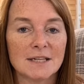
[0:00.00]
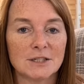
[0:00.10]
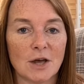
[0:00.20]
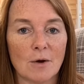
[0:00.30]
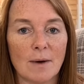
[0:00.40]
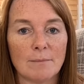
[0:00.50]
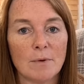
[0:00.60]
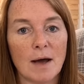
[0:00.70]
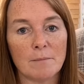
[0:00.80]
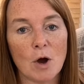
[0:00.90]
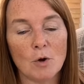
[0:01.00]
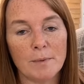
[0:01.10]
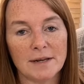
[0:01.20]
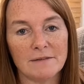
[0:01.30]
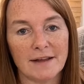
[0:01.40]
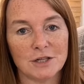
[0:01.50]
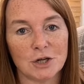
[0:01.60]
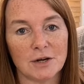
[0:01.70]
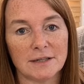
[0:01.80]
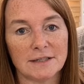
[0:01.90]
So I'm hoping you've
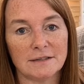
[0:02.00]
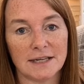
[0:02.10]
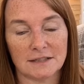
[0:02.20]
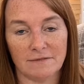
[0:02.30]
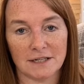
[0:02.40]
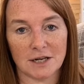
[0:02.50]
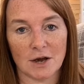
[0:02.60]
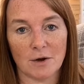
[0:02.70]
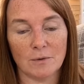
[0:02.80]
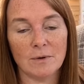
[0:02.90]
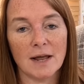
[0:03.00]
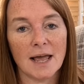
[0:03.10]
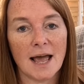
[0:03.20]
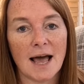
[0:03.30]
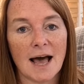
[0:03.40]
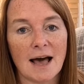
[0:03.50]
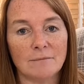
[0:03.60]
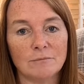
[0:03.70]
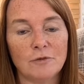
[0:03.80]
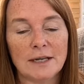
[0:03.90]
enjoyed this video.
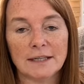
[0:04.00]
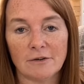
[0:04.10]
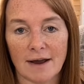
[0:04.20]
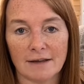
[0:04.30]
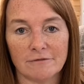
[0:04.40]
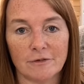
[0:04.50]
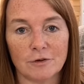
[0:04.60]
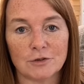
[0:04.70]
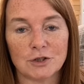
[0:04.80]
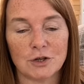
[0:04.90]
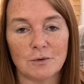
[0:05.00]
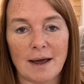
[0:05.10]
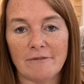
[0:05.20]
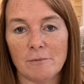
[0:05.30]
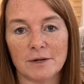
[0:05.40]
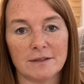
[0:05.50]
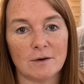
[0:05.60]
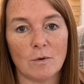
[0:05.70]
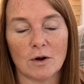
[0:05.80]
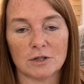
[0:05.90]
I'm really grateful to everybody that
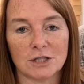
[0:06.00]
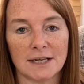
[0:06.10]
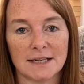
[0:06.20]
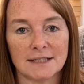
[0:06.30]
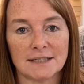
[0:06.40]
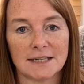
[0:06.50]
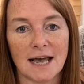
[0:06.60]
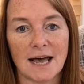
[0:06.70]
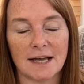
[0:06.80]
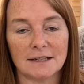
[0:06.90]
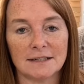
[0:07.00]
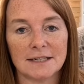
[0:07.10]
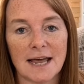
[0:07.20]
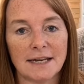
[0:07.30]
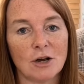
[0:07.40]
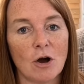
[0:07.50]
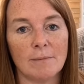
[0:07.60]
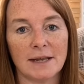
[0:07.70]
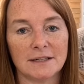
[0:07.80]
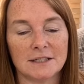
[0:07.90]
watches and any
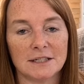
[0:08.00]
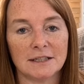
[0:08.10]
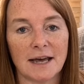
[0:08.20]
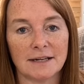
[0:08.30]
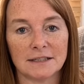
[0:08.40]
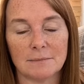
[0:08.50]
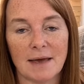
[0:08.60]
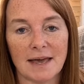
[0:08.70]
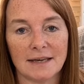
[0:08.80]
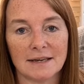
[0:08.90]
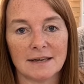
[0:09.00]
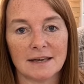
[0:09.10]
comments you like to make.